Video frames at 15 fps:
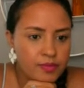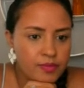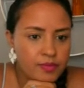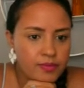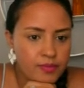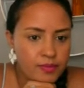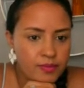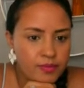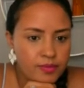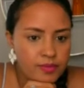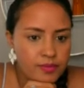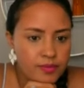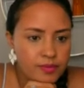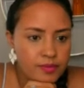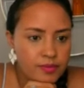
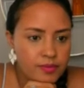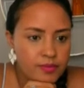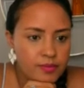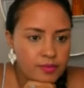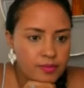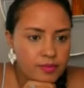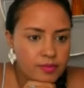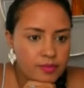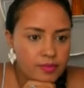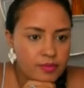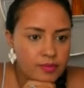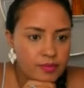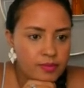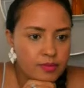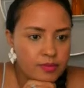
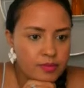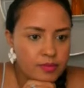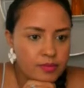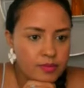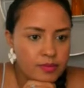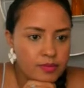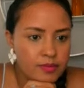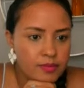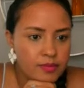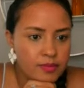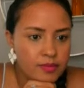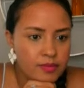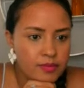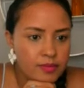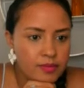
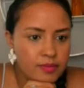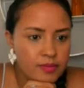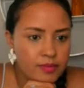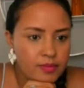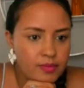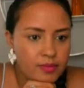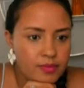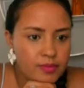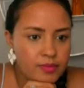(not speaking)